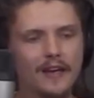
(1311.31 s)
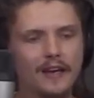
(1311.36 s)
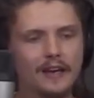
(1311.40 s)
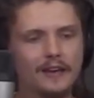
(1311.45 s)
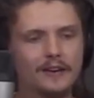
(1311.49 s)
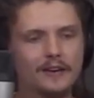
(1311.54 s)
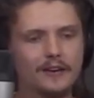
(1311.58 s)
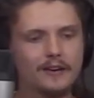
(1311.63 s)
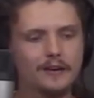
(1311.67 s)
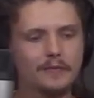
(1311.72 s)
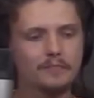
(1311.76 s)

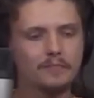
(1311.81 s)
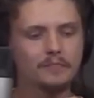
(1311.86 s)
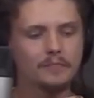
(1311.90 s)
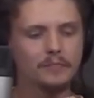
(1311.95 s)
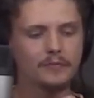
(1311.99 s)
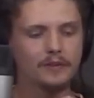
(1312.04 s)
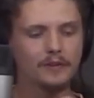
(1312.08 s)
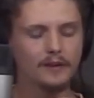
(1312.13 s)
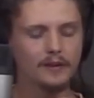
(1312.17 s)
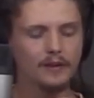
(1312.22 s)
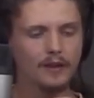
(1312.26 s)
And um,
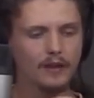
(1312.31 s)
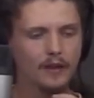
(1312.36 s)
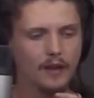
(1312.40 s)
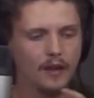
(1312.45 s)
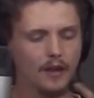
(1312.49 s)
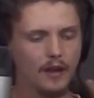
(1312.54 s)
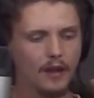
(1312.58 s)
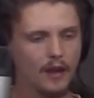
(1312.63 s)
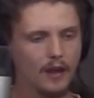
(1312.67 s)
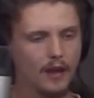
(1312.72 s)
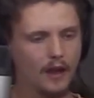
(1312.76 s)

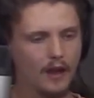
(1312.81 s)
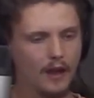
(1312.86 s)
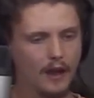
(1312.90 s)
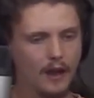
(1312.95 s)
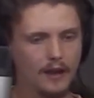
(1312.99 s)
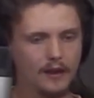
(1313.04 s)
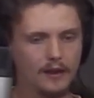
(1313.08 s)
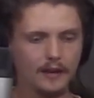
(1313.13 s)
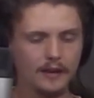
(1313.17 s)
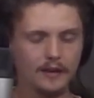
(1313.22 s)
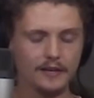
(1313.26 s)

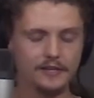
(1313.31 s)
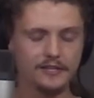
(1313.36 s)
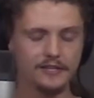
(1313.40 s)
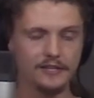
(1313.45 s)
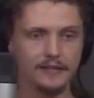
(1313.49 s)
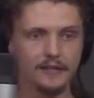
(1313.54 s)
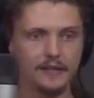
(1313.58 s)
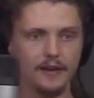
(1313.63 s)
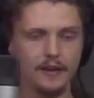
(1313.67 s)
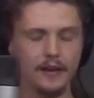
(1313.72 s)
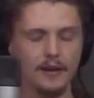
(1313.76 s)
I like I
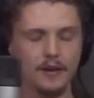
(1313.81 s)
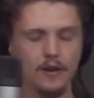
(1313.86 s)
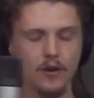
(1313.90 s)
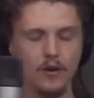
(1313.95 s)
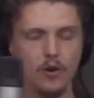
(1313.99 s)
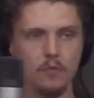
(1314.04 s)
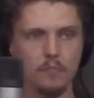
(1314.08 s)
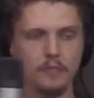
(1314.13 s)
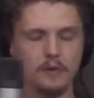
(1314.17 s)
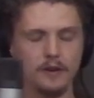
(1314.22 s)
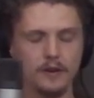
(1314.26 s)
sit there and I
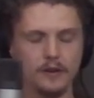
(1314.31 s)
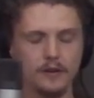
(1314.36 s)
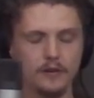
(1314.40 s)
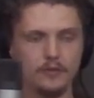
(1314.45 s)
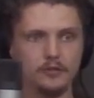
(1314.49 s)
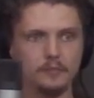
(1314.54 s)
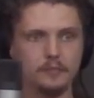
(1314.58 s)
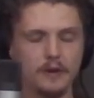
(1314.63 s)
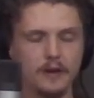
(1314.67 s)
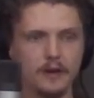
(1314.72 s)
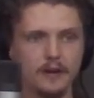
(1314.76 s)
open and
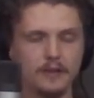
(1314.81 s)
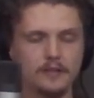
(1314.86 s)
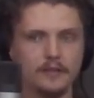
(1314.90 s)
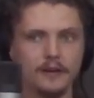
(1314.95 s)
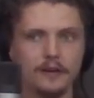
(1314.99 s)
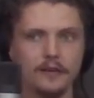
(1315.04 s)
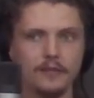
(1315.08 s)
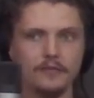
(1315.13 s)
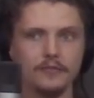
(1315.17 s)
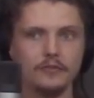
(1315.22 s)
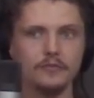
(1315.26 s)
close my eyes
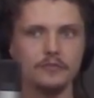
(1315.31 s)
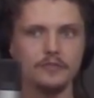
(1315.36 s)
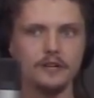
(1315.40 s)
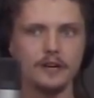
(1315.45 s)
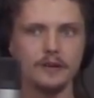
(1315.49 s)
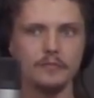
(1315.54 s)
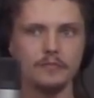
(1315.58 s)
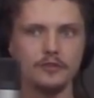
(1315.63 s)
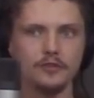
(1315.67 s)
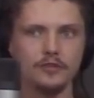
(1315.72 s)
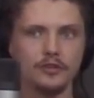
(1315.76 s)
like a few
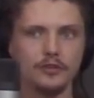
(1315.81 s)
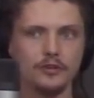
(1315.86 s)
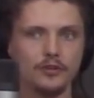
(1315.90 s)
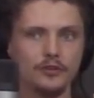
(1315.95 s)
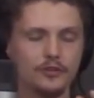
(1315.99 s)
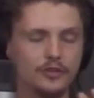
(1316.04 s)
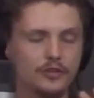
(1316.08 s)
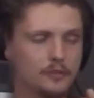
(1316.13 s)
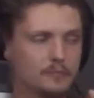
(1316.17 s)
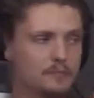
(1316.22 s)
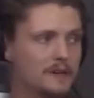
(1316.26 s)
times, you
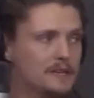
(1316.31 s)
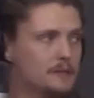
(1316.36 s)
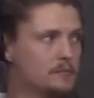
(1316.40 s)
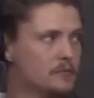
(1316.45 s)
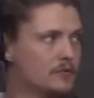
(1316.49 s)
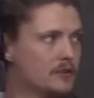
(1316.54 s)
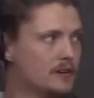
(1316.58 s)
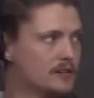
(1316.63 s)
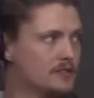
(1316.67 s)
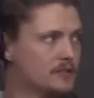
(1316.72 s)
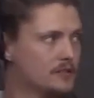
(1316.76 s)
know, just
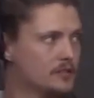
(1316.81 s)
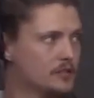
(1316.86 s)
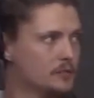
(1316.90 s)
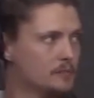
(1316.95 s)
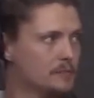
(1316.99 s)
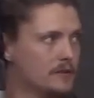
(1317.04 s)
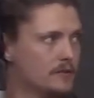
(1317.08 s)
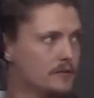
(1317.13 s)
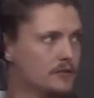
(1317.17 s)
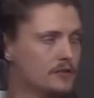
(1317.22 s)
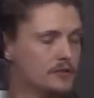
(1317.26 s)
mesmerized
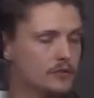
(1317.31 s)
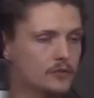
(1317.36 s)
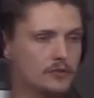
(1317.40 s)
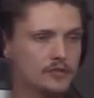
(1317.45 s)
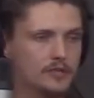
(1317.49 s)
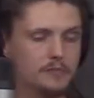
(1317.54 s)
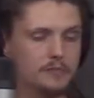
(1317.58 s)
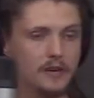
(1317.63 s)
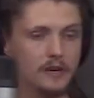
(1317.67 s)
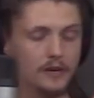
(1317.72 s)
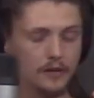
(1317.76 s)
experience.
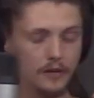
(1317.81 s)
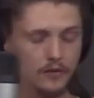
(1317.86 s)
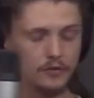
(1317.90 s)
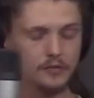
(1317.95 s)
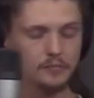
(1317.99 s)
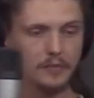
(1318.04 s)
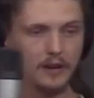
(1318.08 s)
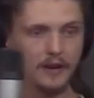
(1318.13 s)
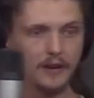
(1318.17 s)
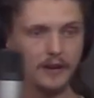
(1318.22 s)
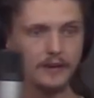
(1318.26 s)
Because I mean, I
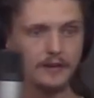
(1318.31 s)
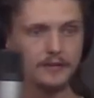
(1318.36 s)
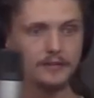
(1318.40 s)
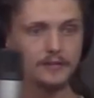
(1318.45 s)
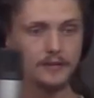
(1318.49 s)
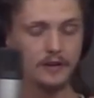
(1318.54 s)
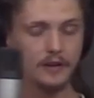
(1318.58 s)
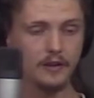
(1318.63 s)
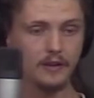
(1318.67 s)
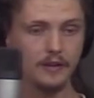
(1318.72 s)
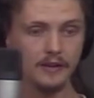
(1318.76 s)
close my
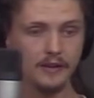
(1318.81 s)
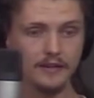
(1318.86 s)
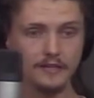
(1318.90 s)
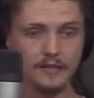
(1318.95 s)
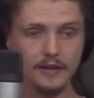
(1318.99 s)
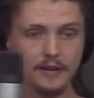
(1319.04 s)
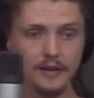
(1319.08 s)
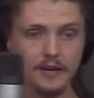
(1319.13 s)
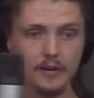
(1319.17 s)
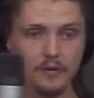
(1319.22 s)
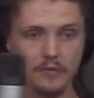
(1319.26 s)
eyes,
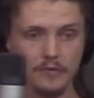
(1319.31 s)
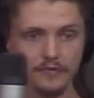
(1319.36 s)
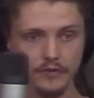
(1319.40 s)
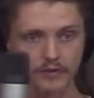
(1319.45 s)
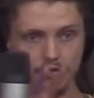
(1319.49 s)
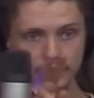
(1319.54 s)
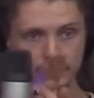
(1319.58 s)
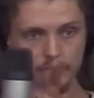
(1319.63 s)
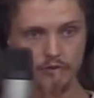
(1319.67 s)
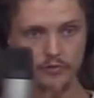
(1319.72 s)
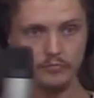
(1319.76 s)
it's ink with
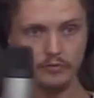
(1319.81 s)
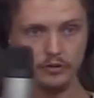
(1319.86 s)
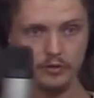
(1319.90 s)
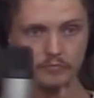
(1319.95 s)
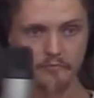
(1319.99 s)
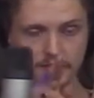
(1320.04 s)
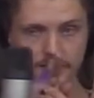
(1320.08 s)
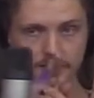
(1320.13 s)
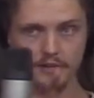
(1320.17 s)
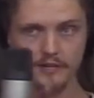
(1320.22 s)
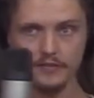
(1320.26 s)
these two
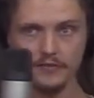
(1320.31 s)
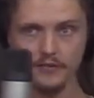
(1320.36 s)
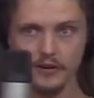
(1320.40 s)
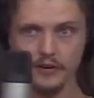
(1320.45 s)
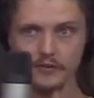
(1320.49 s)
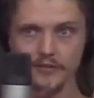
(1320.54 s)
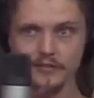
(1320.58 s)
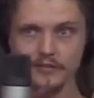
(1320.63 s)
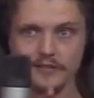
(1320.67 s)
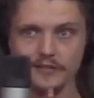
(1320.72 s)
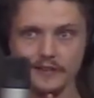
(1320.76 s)
blue beings
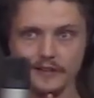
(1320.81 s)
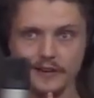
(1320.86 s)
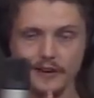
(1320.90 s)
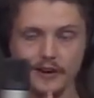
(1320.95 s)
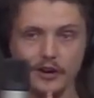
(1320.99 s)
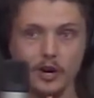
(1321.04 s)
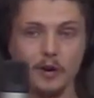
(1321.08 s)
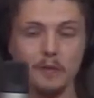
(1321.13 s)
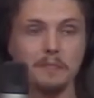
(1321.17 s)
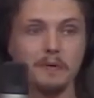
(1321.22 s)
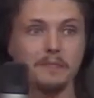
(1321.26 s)
floating, and
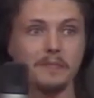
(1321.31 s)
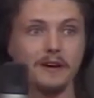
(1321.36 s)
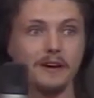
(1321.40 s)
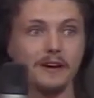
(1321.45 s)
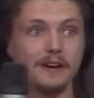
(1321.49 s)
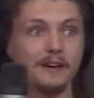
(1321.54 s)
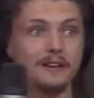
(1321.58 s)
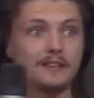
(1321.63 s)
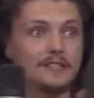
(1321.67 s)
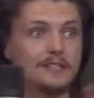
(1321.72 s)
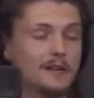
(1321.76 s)
I open my
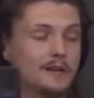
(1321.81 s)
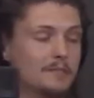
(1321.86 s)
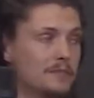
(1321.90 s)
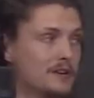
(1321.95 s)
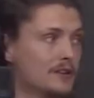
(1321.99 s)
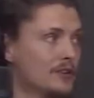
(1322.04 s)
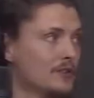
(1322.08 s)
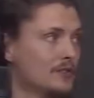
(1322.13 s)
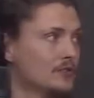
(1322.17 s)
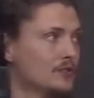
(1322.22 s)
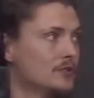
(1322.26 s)
eyes and I'm
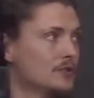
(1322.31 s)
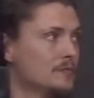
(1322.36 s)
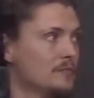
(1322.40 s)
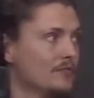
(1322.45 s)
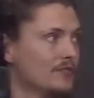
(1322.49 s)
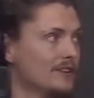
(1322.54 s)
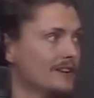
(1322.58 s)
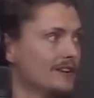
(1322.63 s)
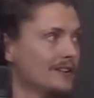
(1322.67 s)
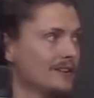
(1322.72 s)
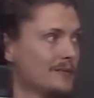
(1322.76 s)
in the room
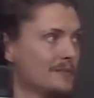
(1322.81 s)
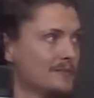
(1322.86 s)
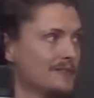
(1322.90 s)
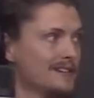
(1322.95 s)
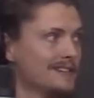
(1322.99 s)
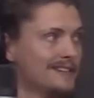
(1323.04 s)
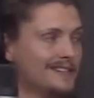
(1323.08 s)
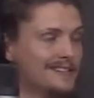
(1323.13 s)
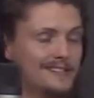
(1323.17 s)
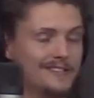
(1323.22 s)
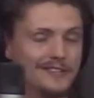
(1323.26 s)
feeling
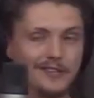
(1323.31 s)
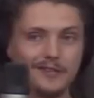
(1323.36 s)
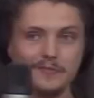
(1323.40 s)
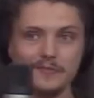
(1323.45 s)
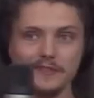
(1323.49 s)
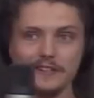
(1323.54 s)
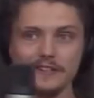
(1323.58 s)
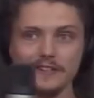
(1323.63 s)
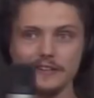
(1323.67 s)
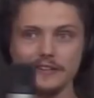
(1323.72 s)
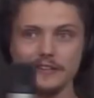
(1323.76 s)
completely
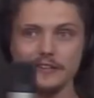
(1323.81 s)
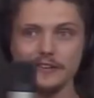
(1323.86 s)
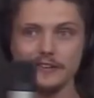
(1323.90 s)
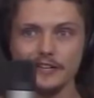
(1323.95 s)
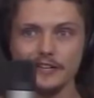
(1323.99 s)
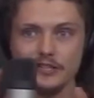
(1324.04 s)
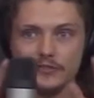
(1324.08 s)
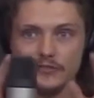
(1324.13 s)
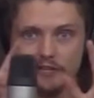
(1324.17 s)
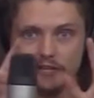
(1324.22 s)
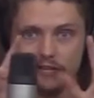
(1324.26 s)
sober, you
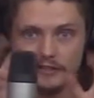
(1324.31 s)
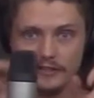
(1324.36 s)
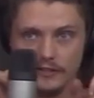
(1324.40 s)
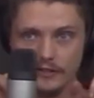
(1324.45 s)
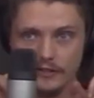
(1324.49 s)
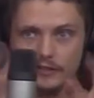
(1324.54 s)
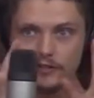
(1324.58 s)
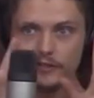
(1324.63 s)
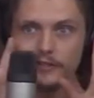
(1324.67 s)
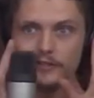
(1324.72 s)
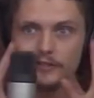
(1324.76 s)
literally.
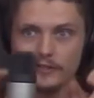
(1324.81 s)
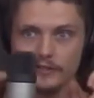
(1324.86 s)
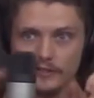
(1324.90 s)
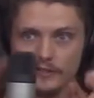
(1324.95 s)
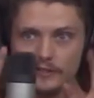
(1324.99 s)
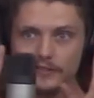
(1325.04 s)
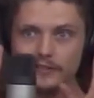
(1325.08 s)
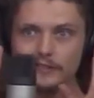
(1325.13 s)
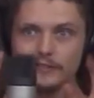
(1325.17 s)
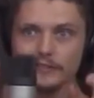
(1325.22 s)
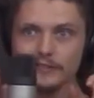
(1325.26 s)
Tuk, tuk,
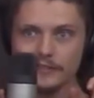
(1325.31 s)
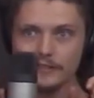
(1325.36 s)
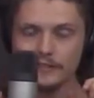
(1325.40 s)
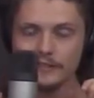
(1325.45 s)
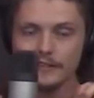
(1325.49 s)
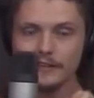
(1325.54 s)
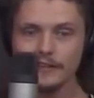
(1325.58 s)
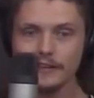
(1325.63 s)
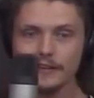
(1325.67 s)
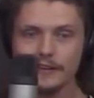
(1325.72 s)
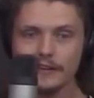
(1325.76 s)
tuk, tuk, yeah. tuk.
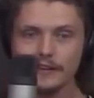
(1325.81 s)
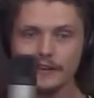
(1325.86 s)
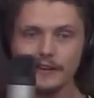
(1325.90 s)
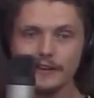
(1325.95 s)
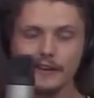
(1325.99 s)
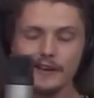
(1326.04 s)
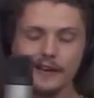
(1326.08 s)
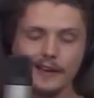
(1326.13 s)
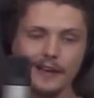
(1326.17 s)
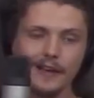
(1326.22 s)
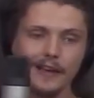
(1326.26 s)

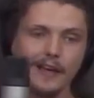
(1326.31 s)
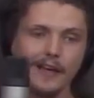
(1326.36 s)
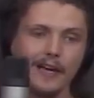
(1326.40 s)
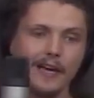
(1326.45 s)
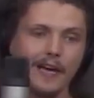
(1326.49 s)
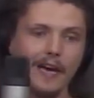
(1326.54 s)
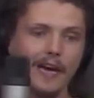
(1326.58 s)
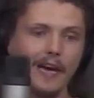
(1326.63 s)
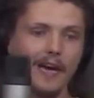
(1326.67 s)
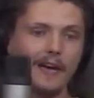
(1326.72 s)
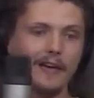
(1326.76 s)

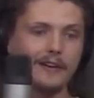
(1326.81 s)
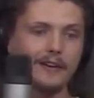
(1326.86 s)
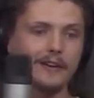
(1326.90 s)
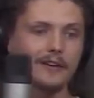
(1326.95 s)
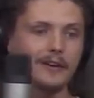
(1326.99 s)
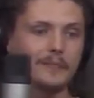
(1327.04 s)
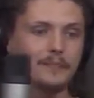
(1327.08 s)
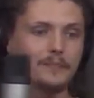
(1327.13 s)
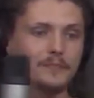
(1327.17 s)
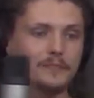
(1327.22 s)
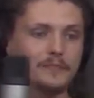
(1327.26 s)
And
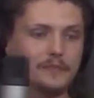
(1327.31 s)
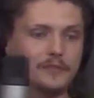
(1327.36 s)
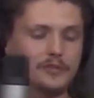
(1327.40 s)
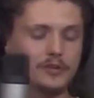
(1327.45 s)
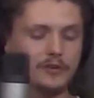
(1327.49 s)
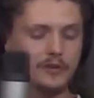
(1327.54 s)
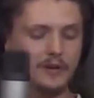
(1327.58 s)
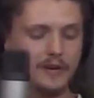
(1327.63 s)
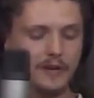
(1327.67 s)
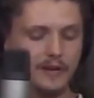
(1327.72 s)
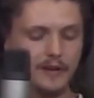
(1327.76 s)
um,
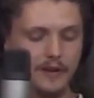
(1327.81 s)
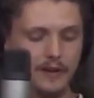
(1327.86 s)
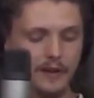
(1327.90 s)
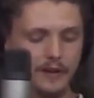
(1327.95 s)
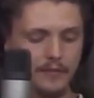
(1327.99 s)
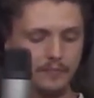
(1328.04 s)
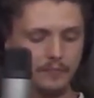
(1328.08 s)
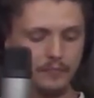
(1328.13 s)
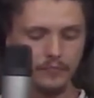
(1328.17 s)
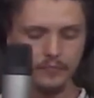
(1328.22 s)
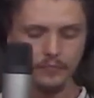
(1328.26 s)
so I,
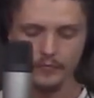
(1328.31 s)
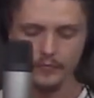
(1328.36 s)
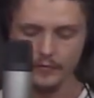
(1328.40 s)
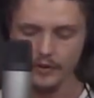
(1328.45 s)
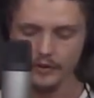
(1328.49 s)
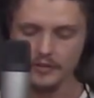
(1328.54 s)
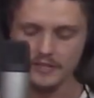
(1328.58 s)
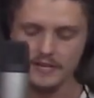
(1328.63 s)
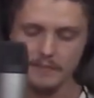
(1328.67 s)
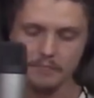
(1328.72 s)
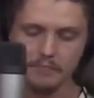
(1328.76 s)
I
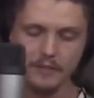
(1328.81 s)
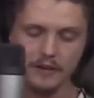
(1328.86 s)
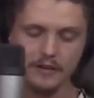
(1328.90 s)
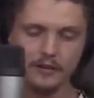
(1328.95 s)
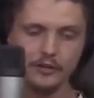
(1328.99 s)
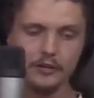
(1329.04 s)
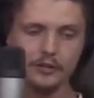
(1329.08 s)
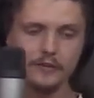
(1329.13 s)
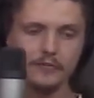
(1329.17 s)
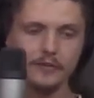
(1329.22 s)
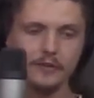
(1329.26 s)
not up my
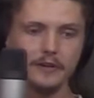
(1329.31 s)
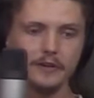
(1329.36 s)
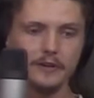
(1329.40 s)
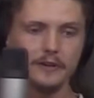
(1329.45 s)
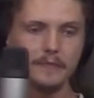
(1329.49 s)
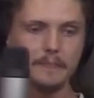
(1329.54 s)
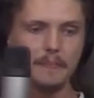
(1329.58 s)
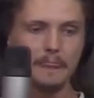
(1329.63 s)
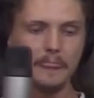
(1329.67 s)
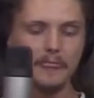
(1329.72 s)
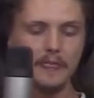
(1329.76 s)

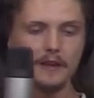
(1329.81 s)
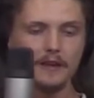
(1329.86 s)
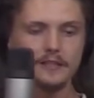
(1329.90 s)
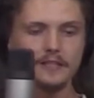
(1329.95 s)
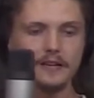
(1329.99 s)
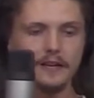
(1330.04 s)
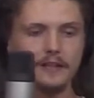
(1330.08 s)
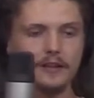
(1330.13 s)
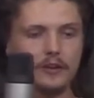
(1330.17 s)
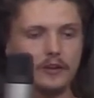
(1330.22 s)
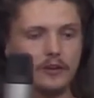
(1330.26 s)
girlfriend. I
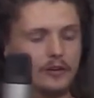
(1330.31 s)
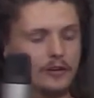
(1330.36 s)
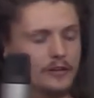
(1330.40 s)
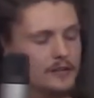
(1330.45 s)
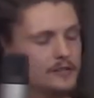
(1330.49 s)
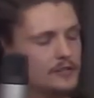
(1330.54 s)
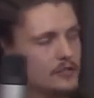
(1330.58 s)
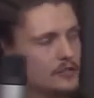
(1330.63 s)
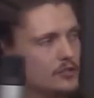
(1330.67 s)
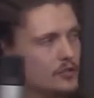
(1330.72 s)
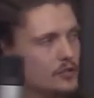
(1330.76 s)
tell her, look,
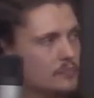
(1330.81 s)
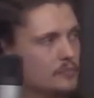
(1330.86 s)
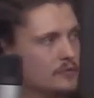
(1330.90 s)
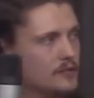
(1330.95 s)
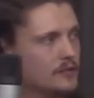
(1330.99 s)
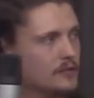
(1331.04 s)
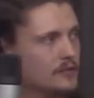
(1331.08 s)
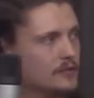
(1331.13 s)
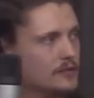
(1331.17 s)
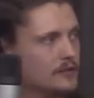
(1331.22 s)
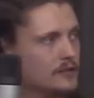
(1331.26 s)
there's these two
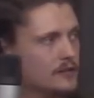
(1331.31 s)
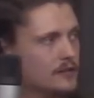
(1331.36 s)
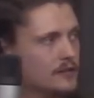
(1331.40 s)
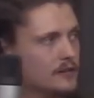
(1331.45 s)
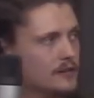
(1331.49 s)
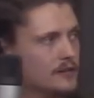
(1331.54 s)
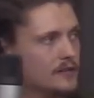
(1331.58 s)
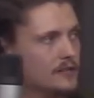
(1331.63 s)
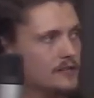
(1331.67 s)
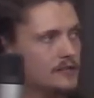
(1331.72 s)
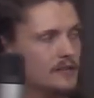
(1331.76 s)
beings
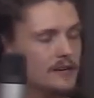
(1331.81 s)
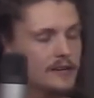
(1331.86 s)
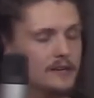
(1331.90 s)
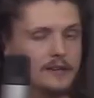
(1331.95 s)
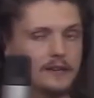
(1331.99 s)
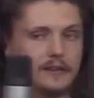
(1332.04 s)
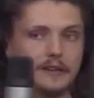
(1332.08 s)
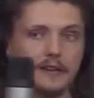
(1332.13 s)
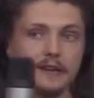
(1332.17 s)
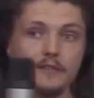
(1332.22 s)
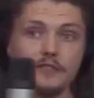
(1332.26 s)
here. They
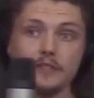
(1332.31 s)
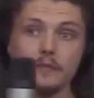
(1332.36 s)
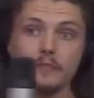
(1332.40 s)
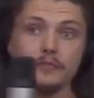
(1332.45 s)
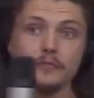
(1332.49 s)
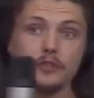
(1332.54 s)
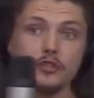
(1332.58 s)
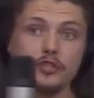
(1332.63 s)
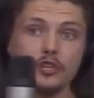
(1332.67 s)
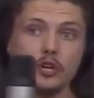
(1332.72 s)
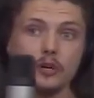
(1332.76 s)
say uh, they have
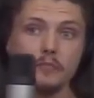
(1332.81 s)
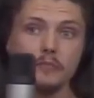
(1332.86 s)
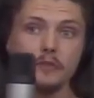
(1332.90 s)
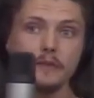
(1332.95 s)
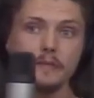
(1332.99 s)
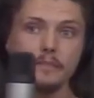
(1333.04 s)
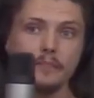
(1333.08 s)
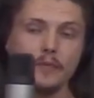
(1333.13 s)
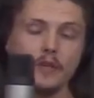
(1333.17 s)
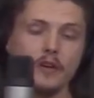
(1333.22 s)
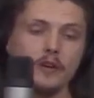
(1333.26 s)
something to show
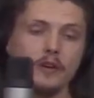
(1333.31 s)
me.